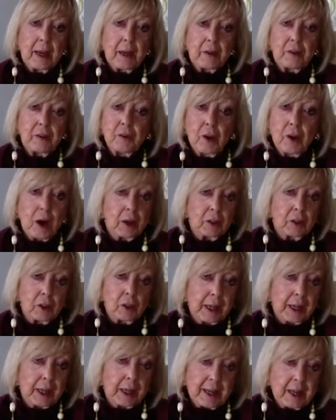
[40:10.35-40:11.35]
not
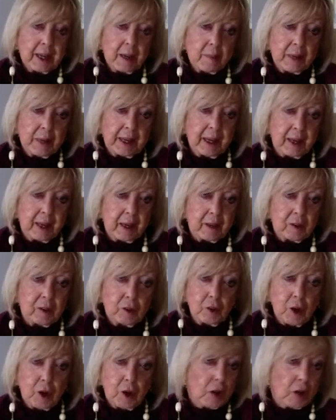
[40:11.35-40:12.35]
look at him
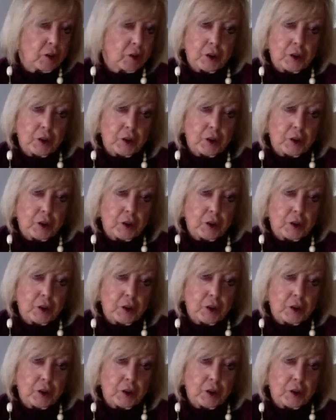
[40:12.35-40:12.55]
again, not